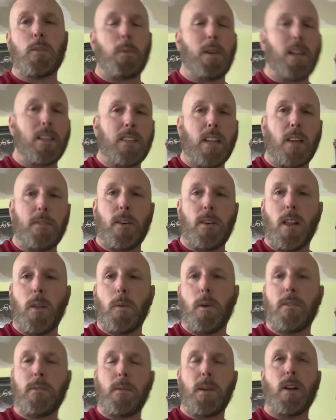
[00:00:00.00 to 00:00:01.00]
We got stuff all the
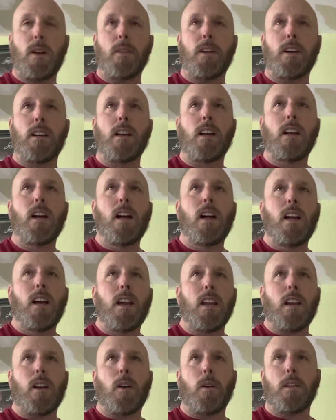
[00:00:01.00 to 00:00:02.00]
way from,
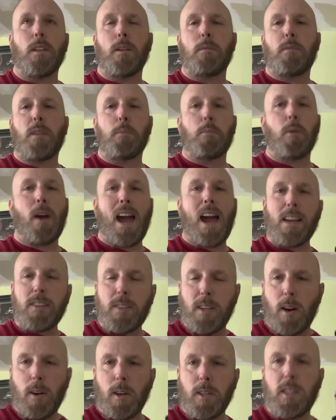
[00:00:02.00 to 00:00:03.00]
the brass
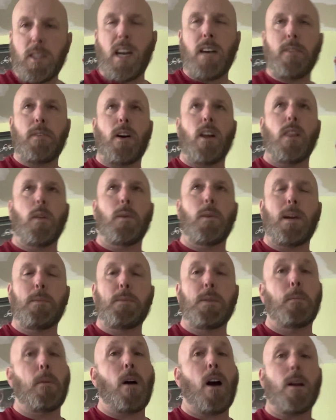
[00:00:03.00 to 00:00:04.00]
era stuff all the way up
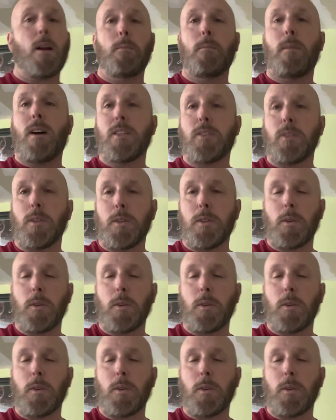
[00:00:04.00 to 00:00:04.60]
to modern muscle.